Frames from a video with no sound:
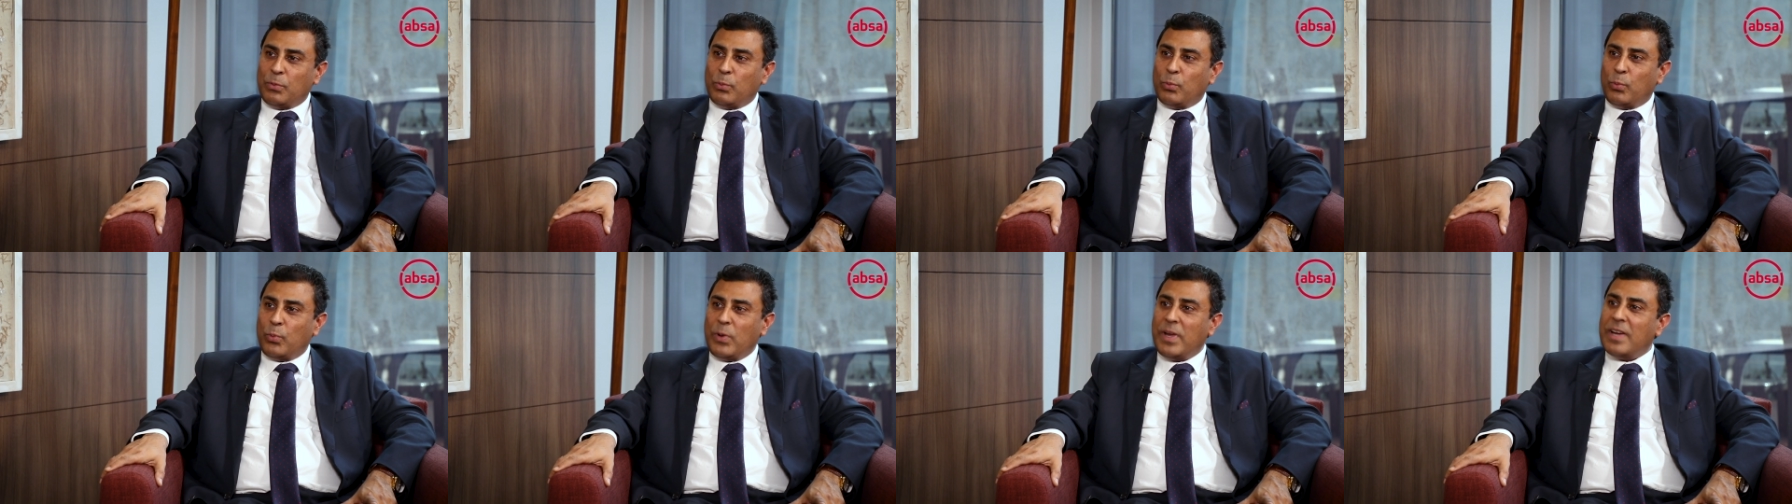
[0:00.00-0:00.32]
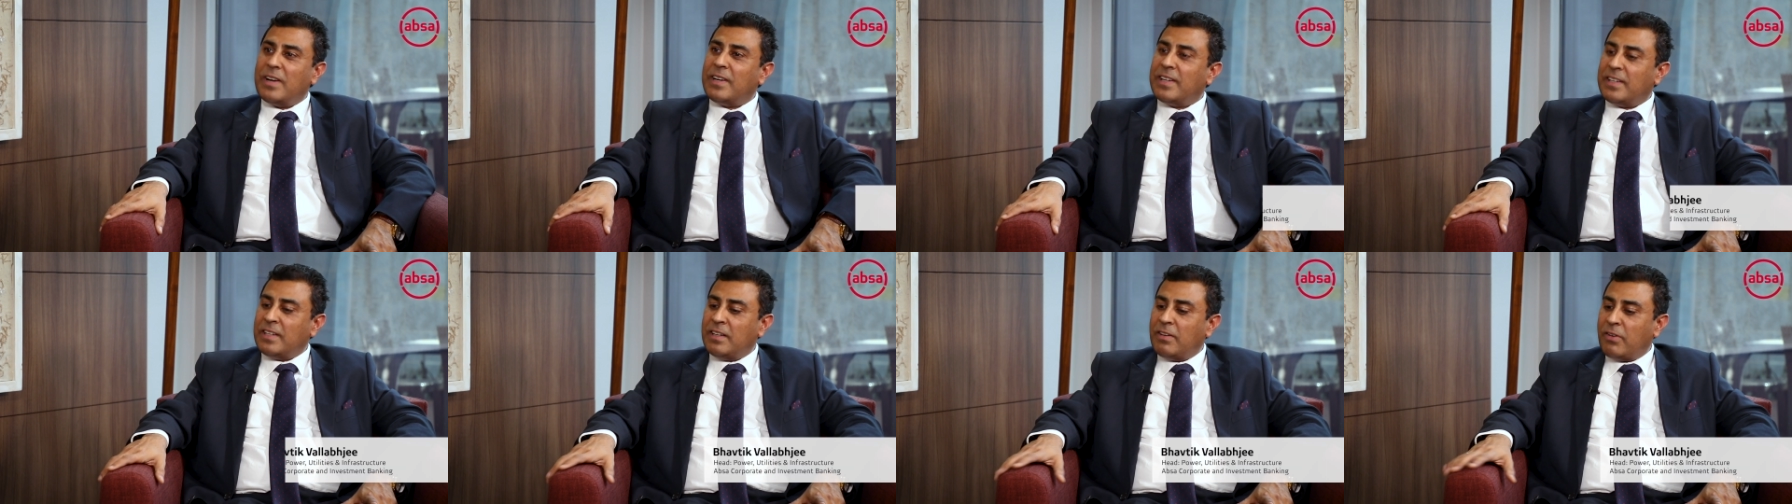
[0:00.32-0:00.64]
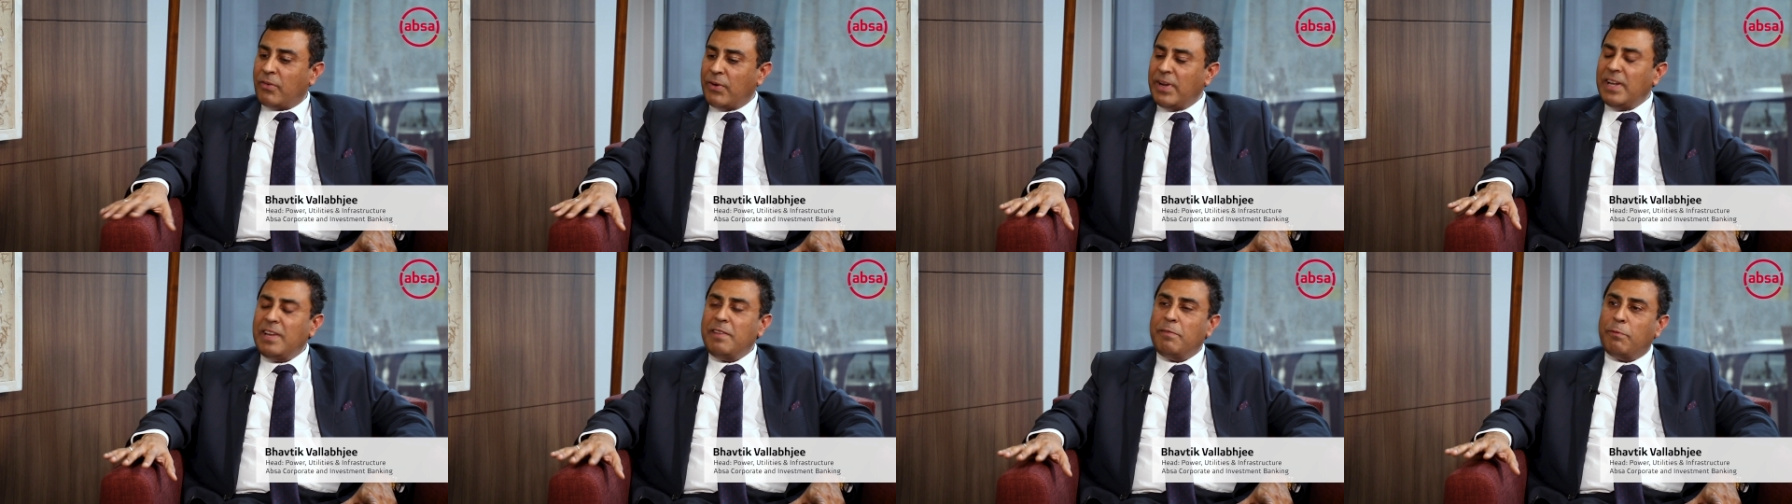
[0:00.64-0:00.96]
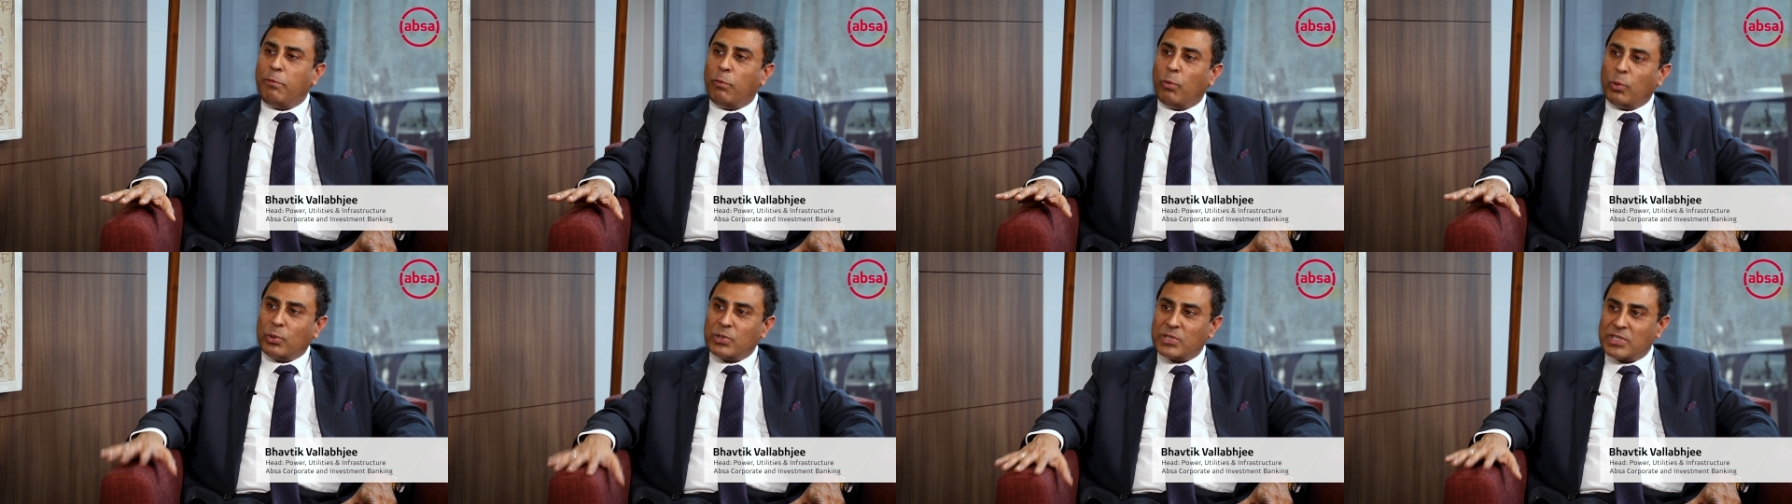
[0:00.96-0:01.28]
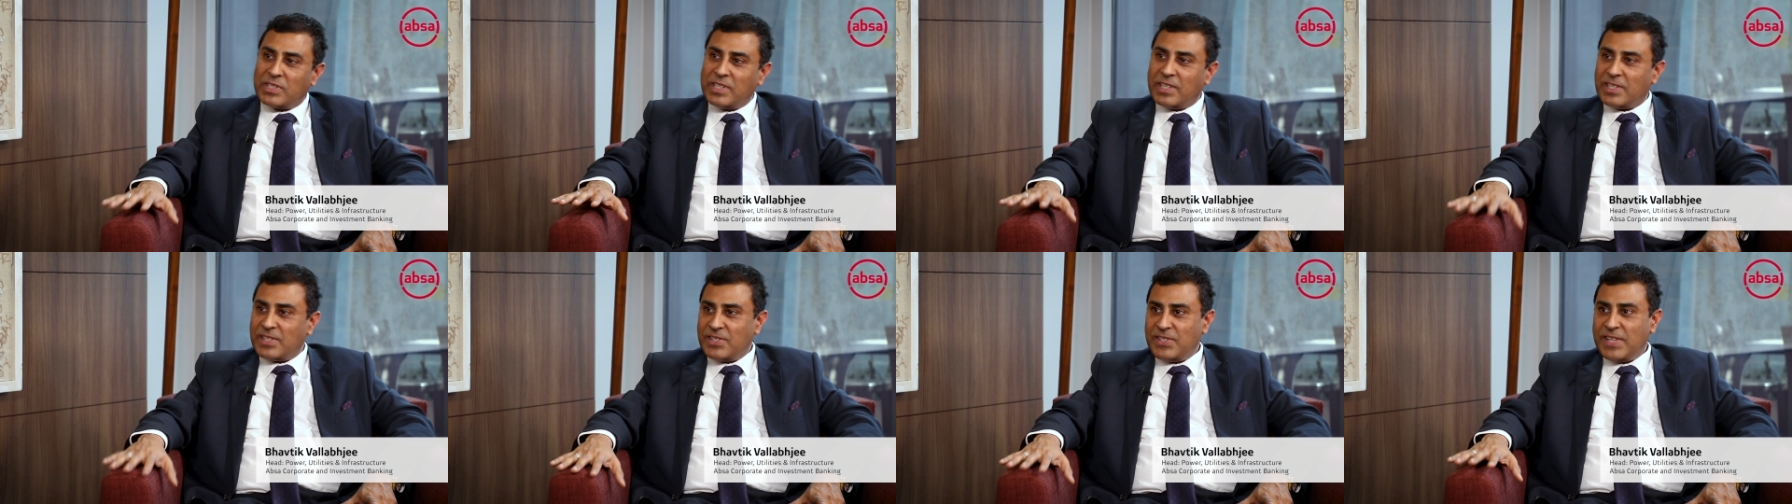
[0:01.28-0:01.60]
we are in a really
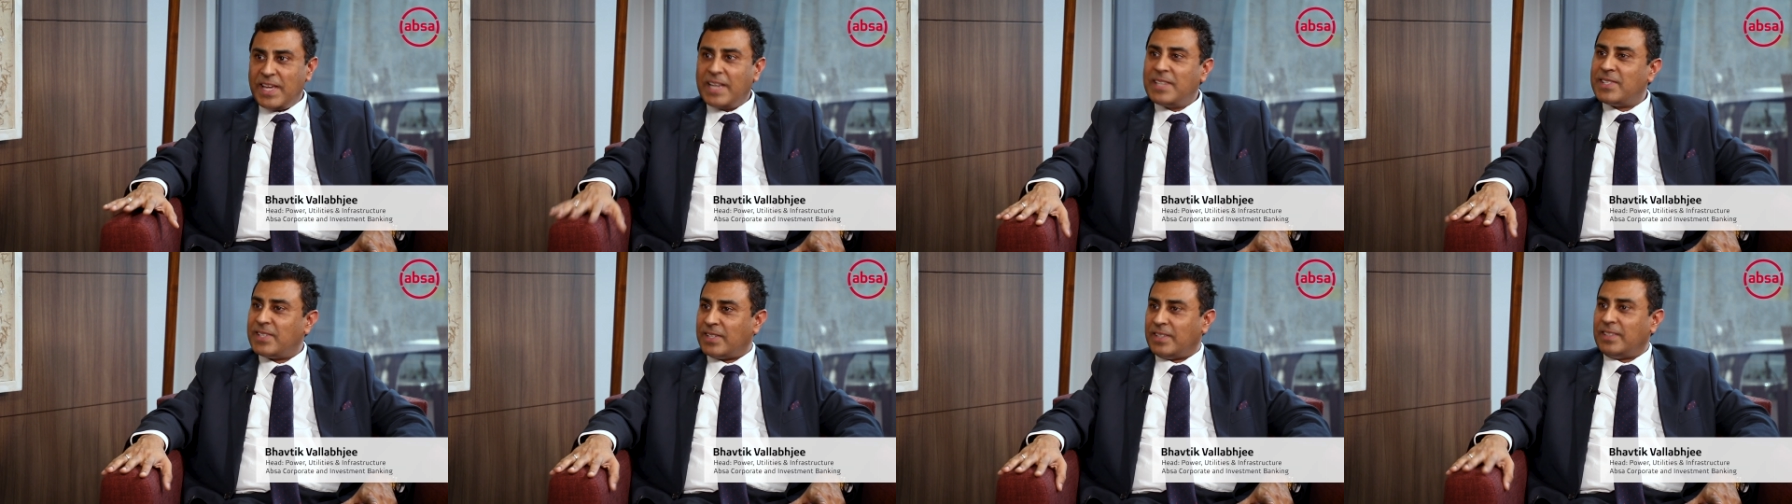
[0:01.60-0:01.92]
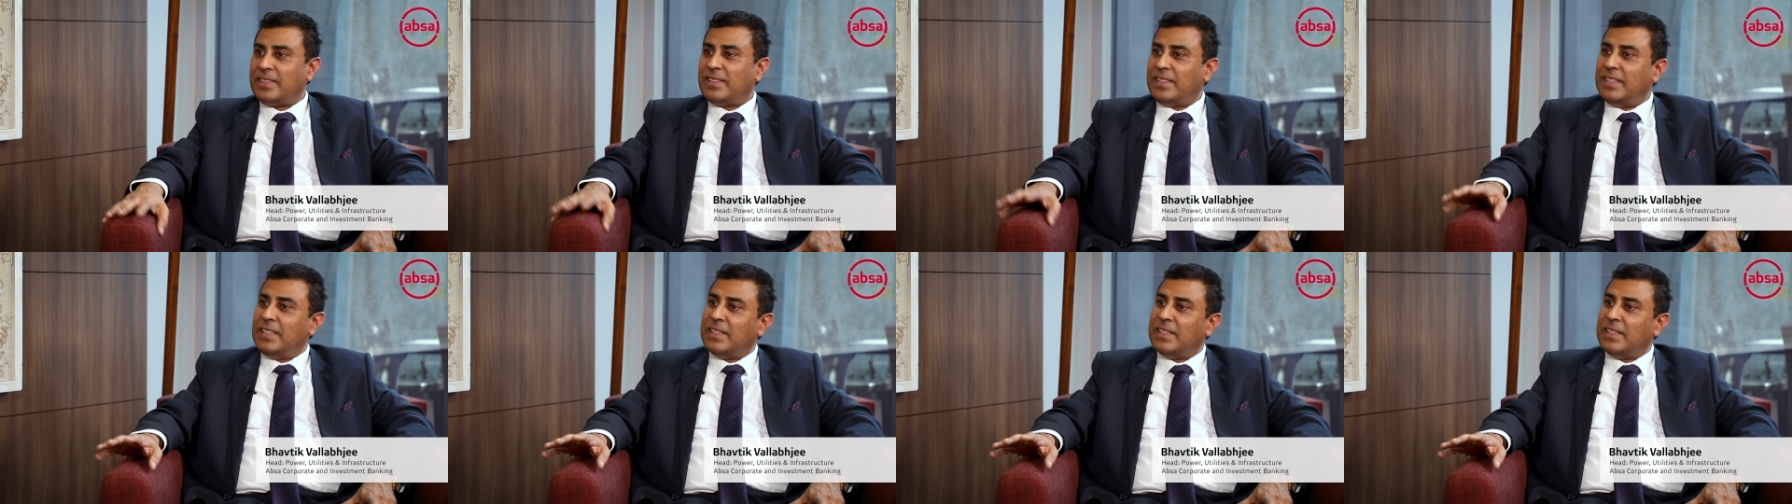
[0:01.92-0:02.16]
fortunate sector